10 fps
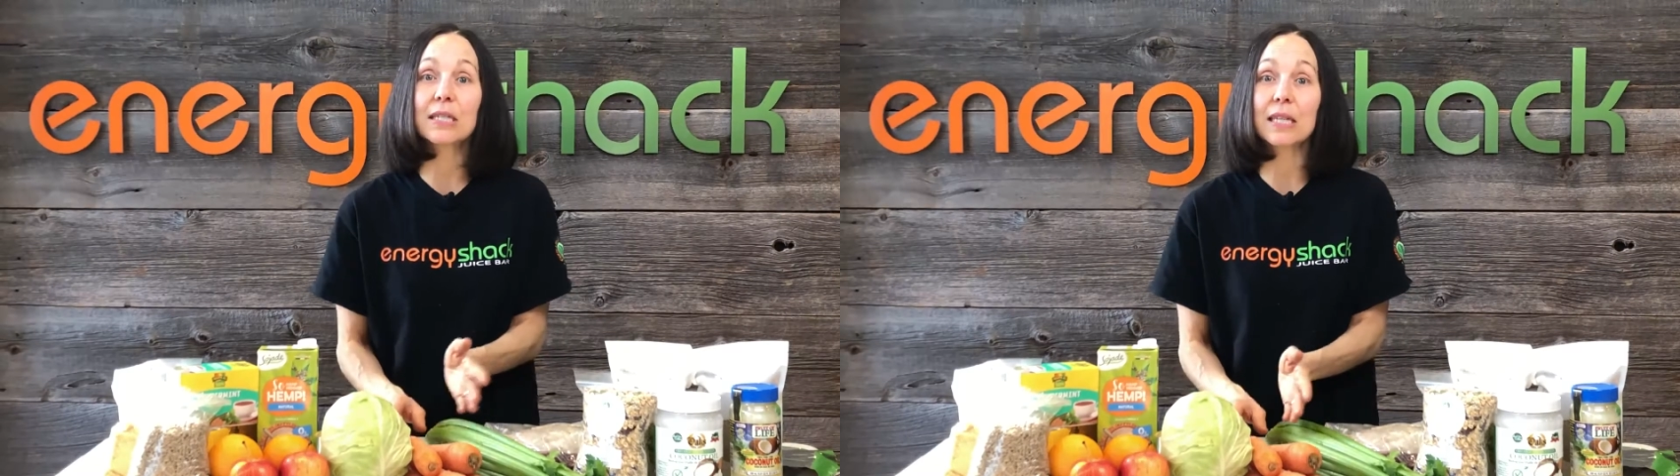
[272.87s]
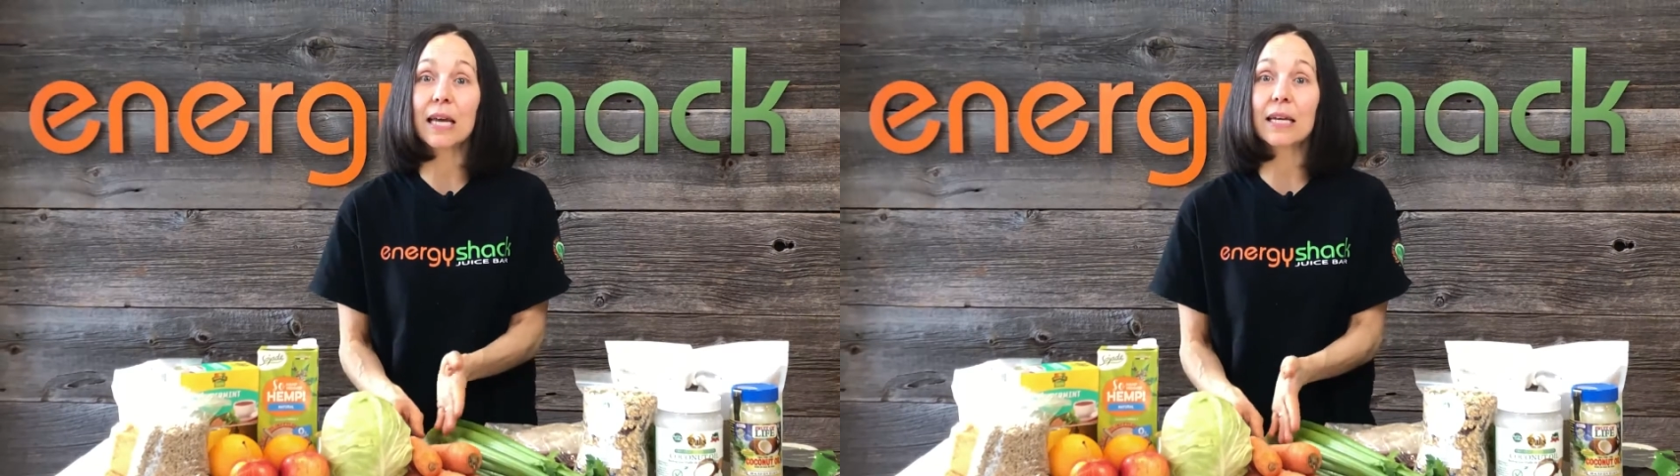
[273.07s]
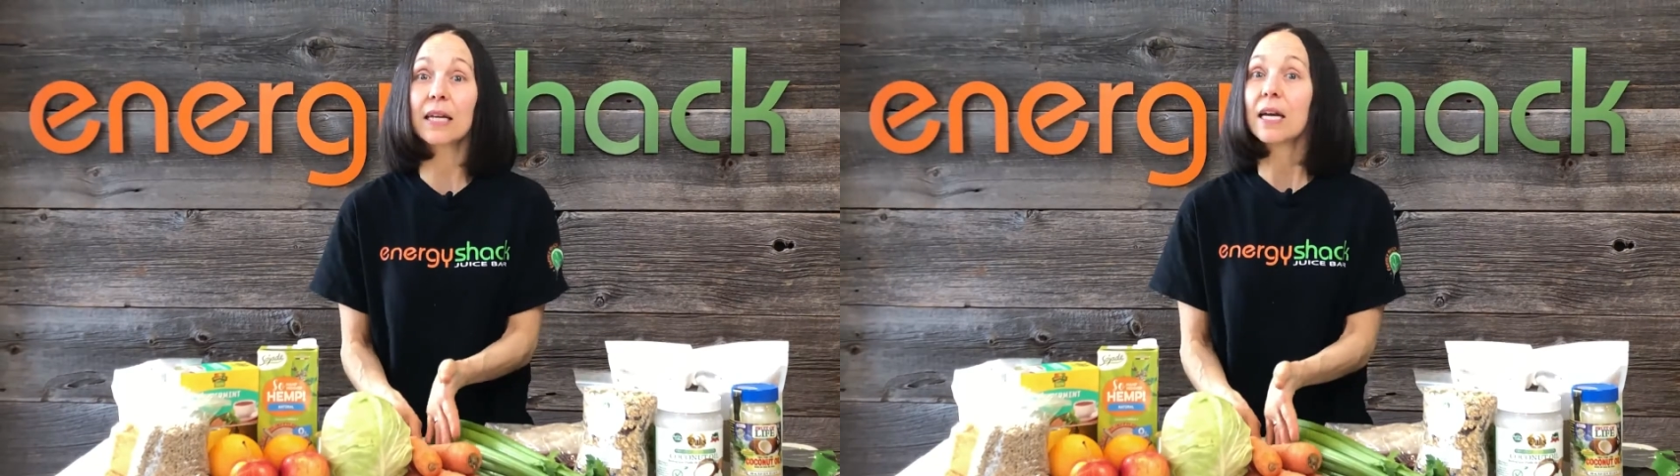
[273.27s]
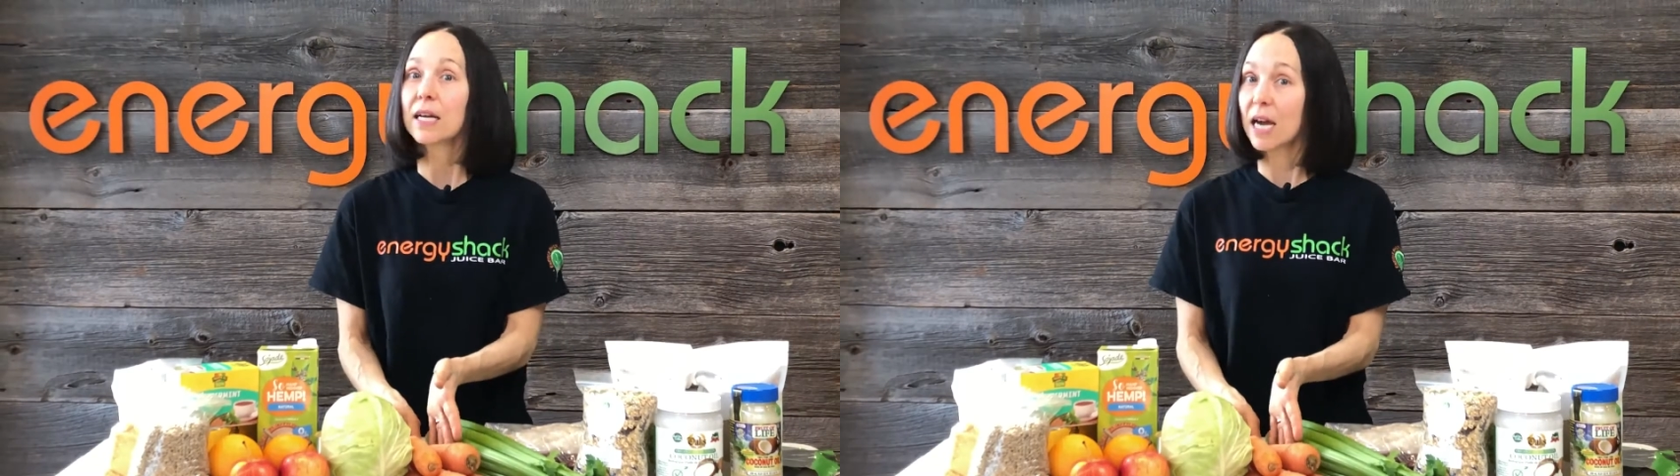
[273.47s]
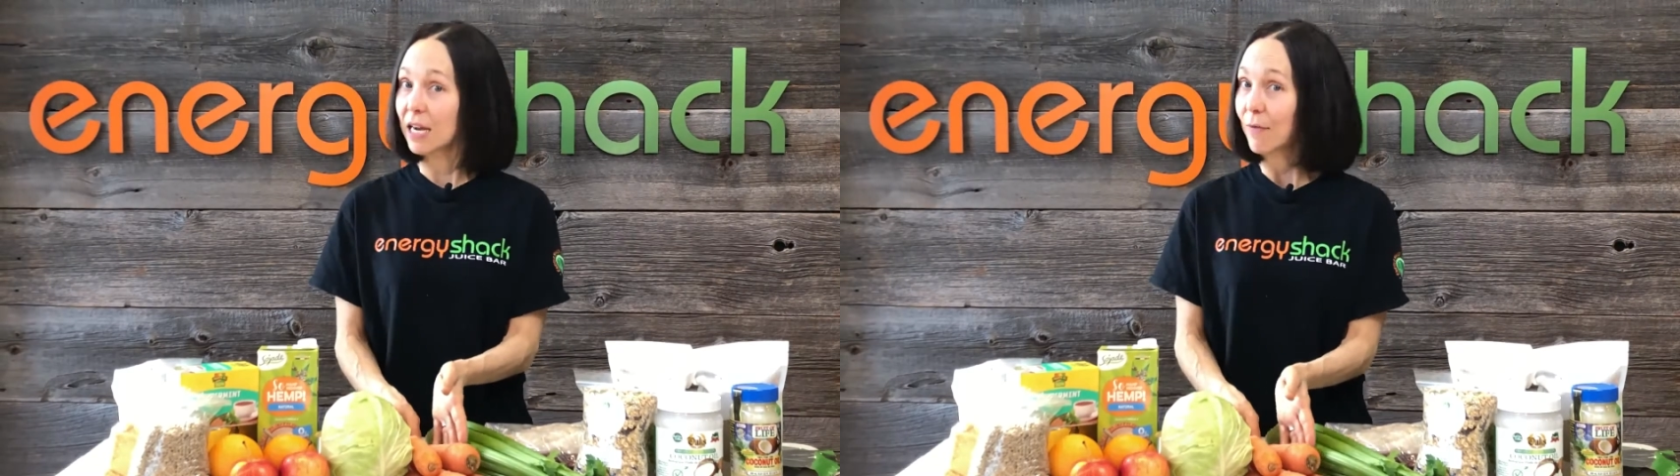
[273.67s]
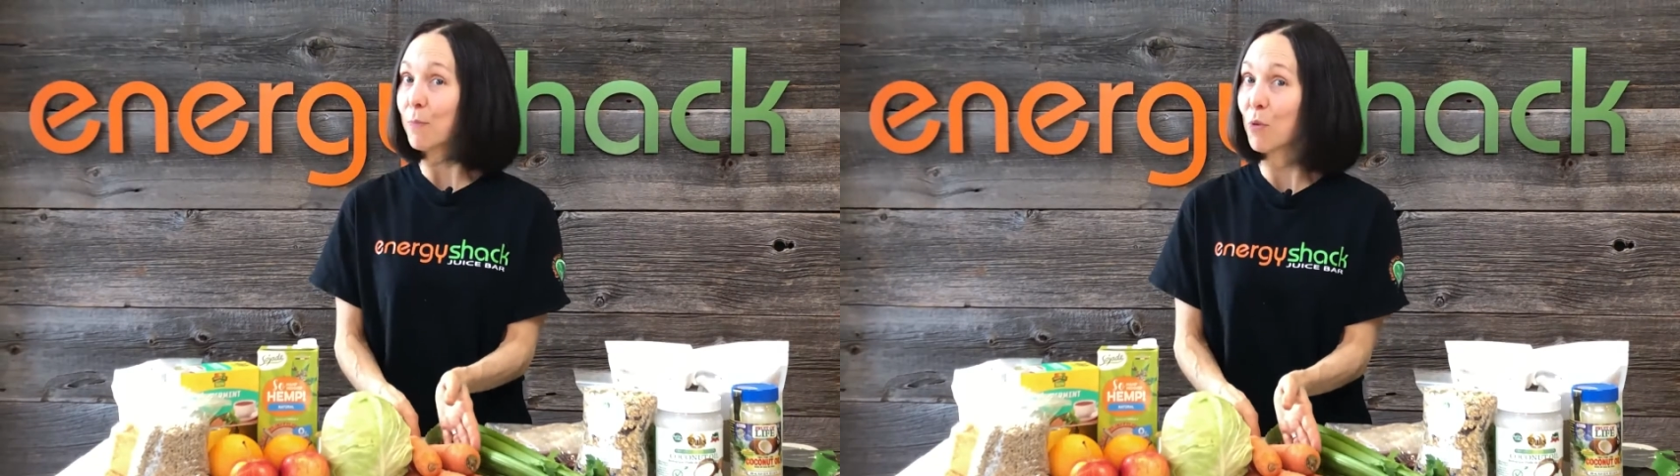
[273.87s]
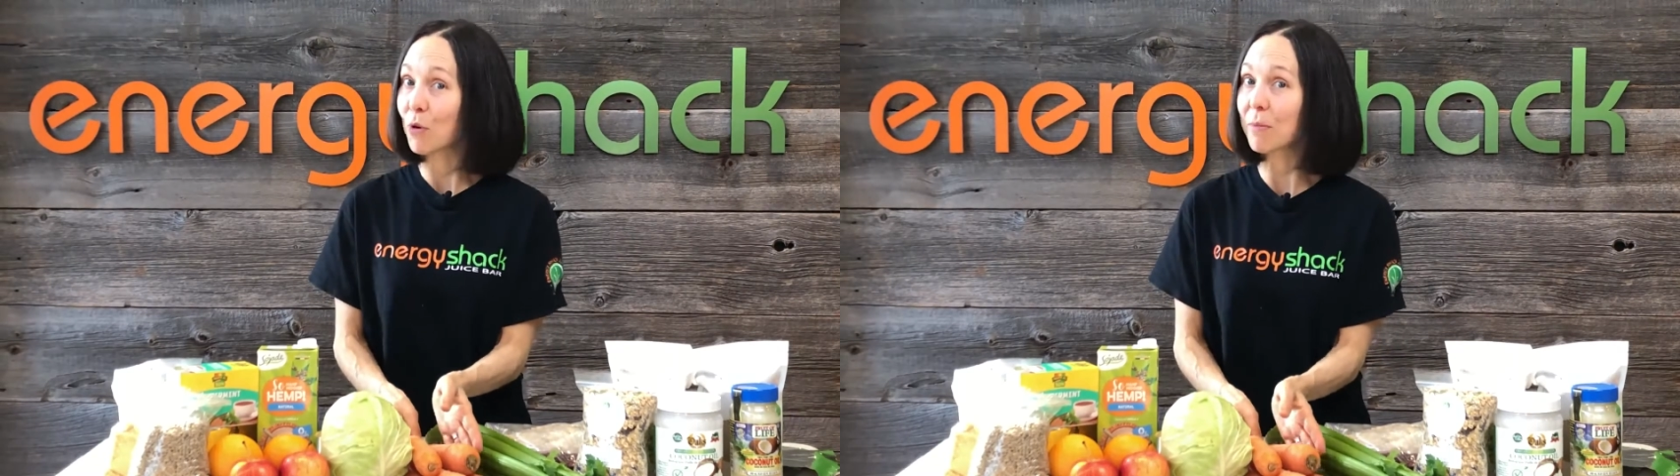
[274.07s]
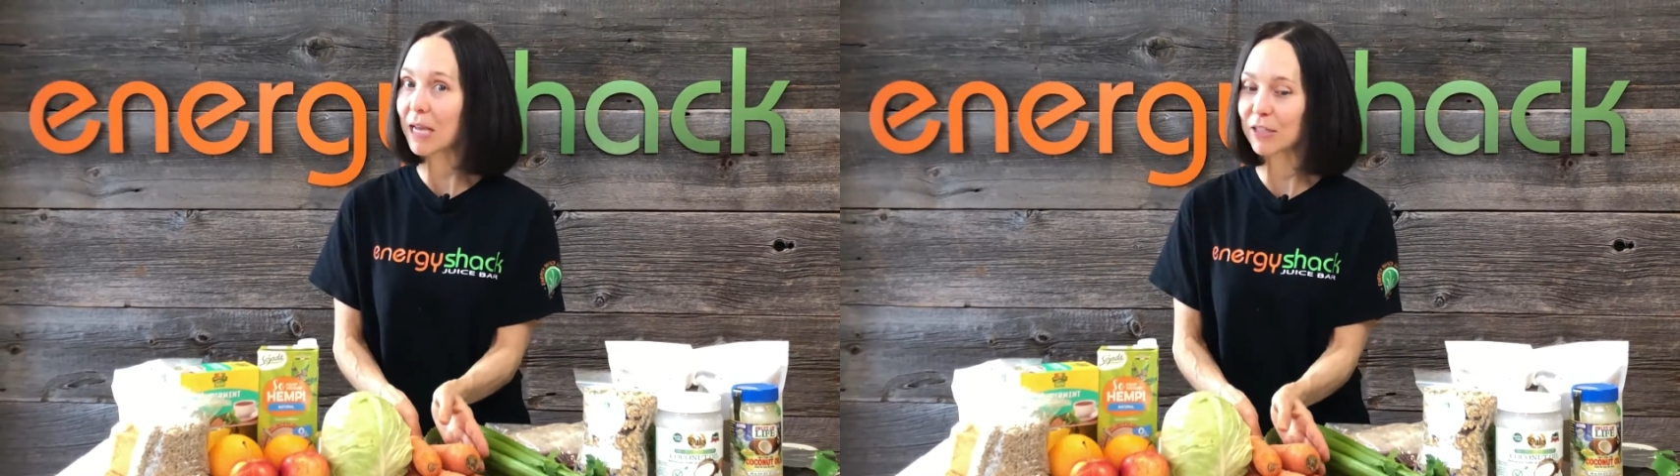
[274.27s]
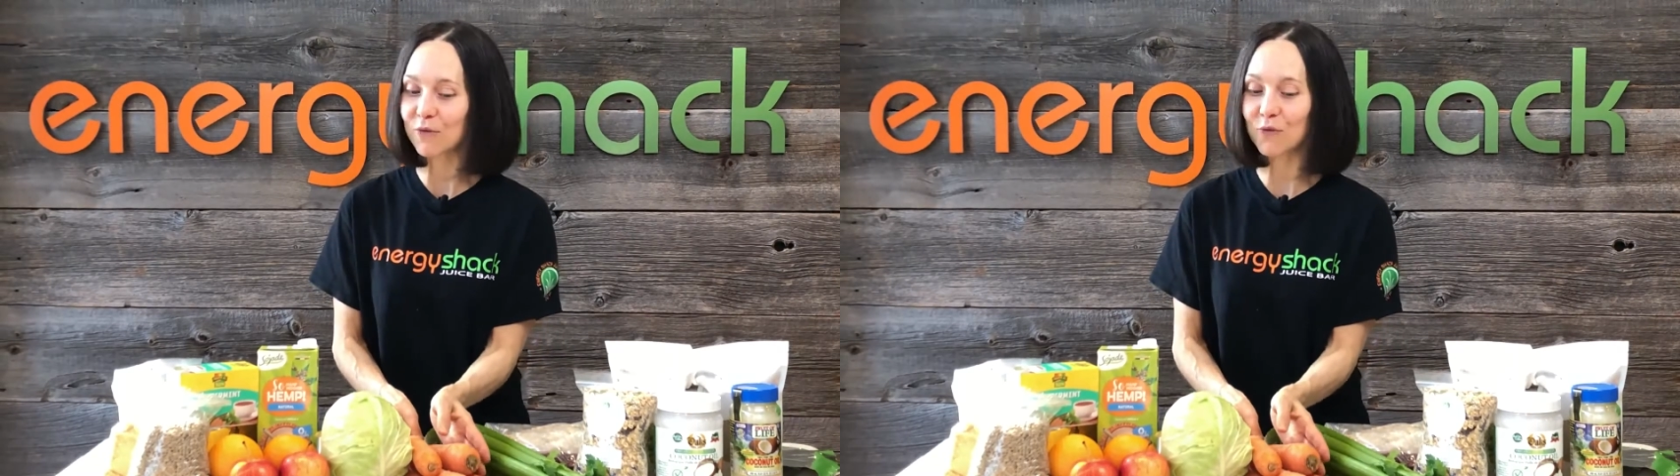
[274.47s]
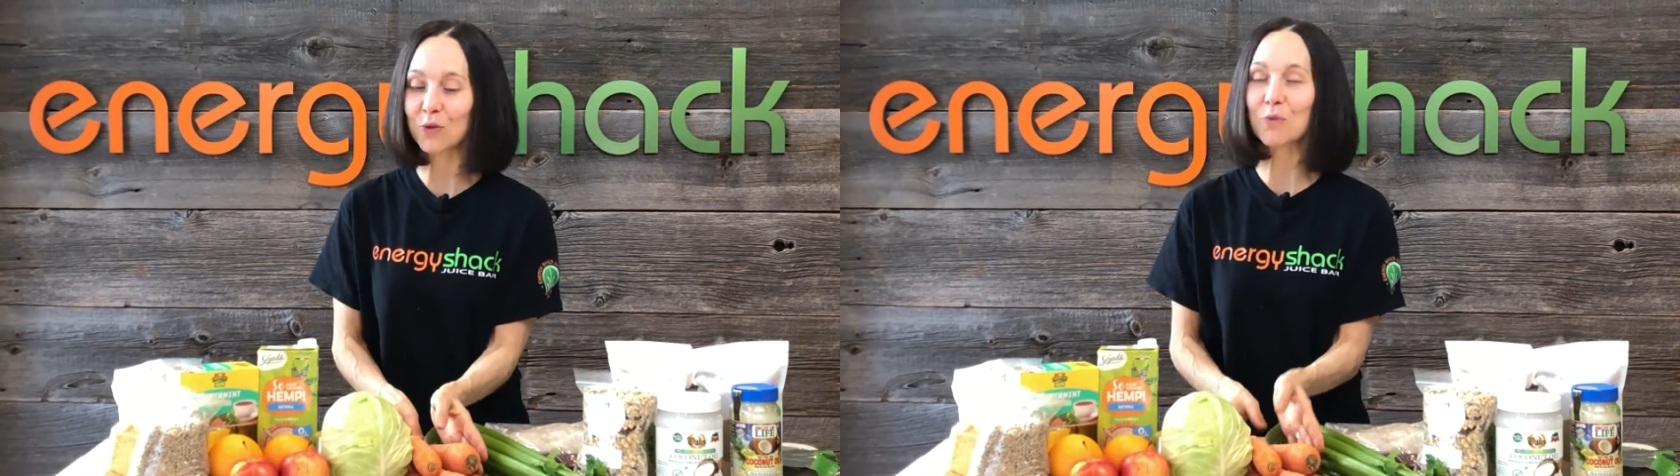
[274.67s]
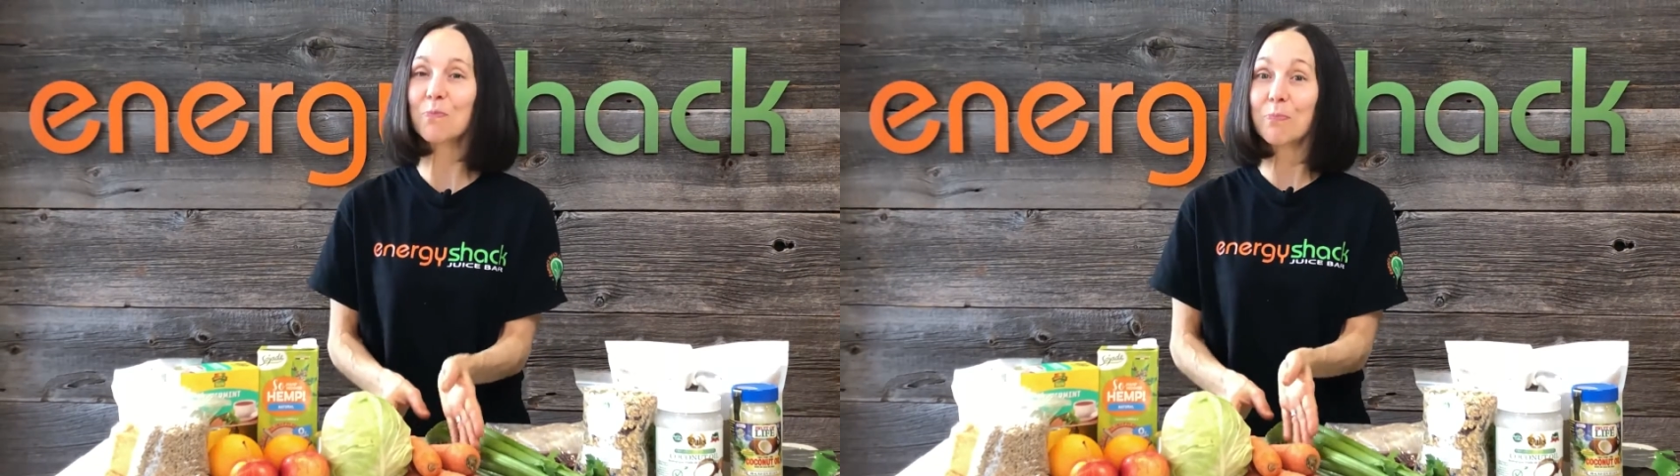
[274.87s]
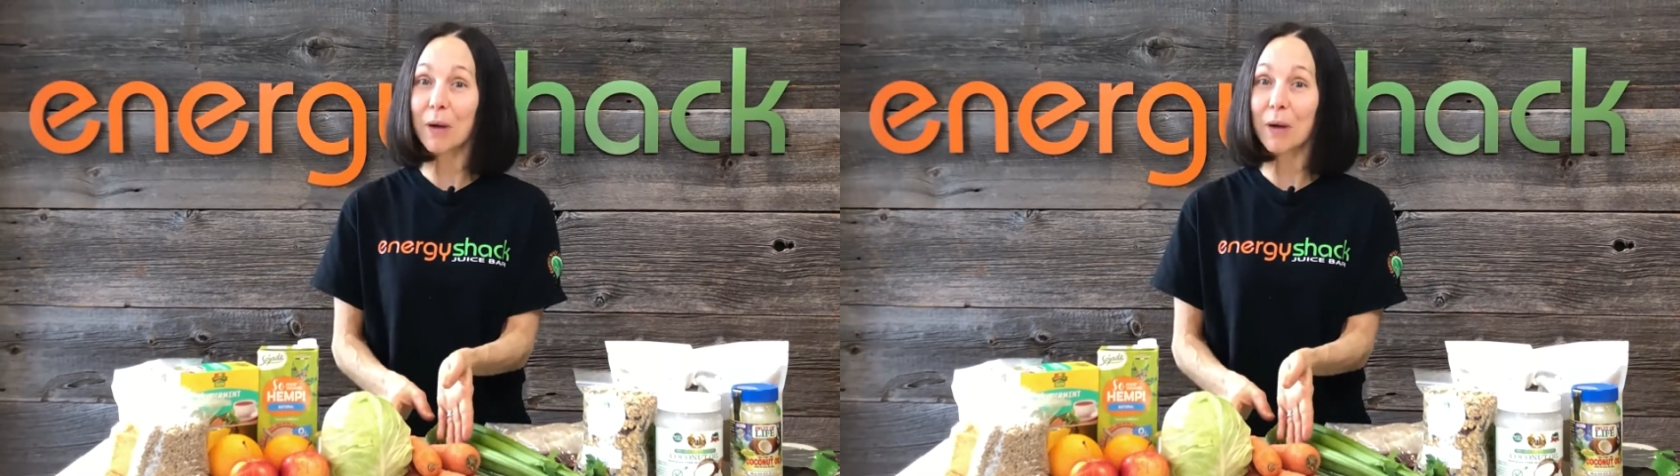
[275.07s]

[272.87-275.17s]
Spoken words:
it's like kind of a poor man's food,